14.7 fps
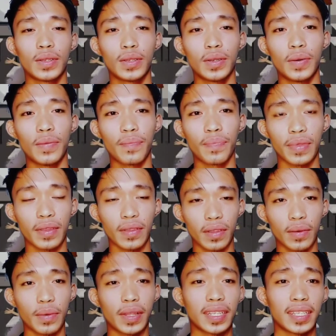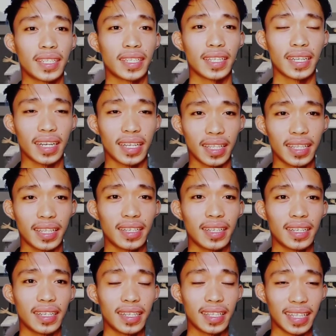for them to
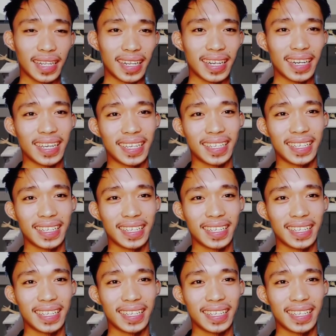understand clearly.